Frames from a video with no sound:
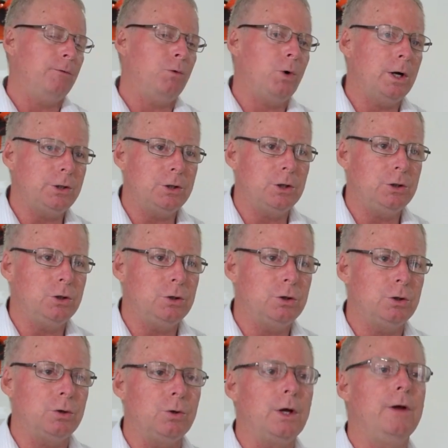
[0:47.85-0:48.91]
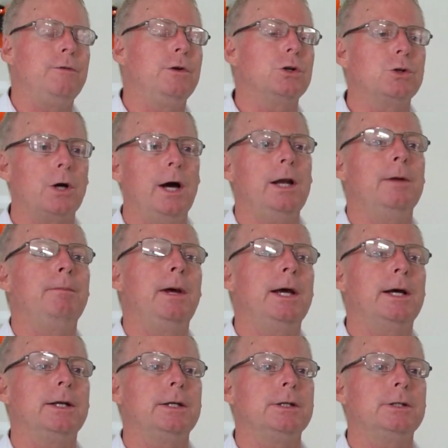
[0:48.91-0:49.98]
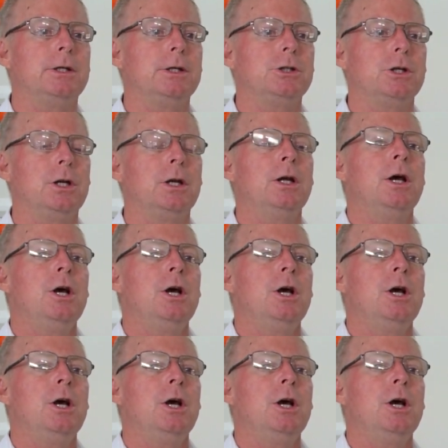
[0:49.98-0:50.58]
what should you do, if you're trying to make a decision,